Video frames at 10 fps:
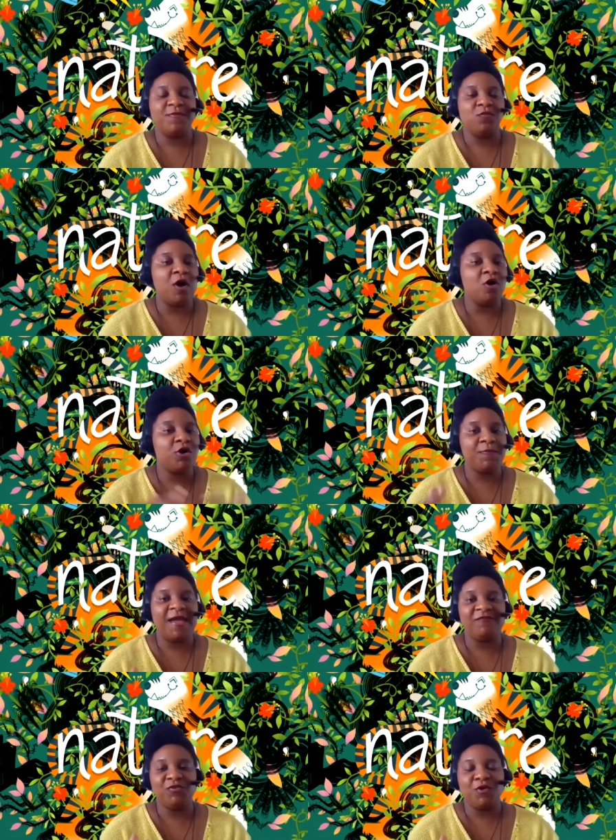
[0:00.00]
welcome
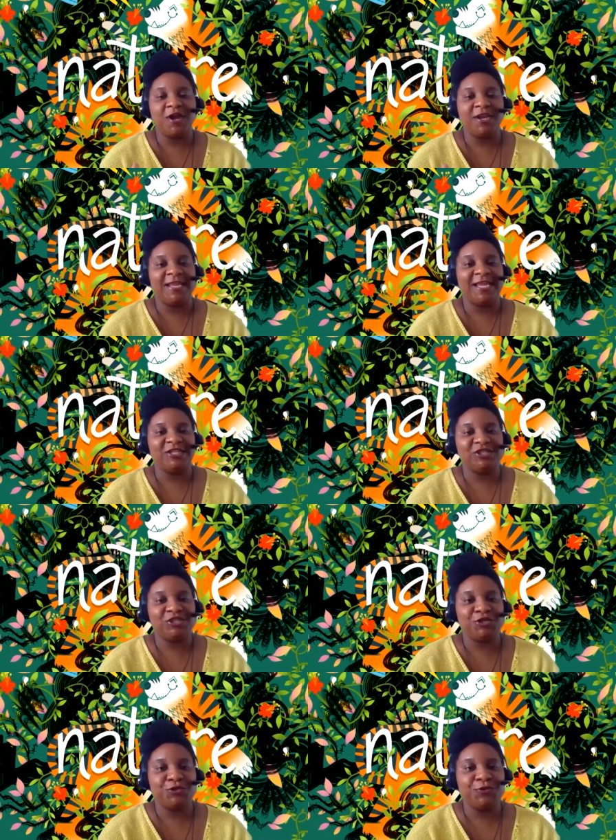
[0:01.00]
everyone again
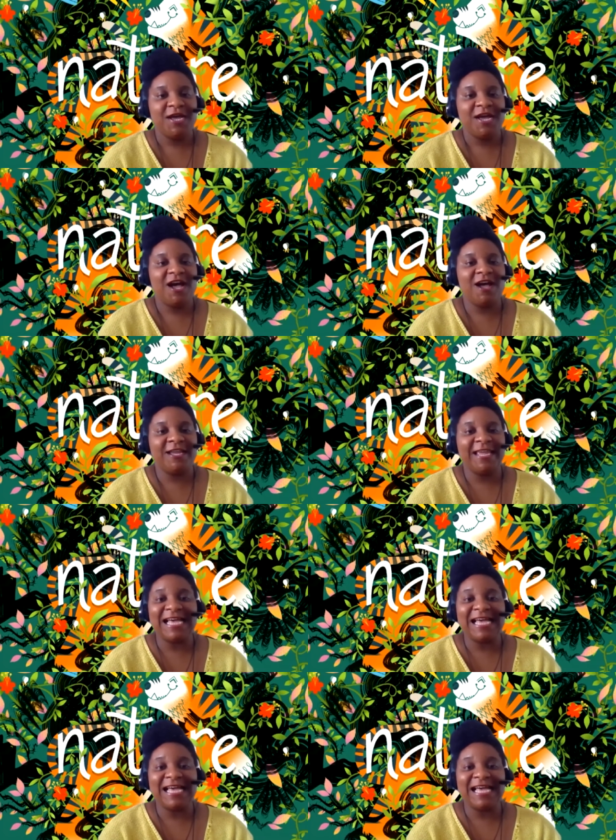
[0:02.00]
to uh,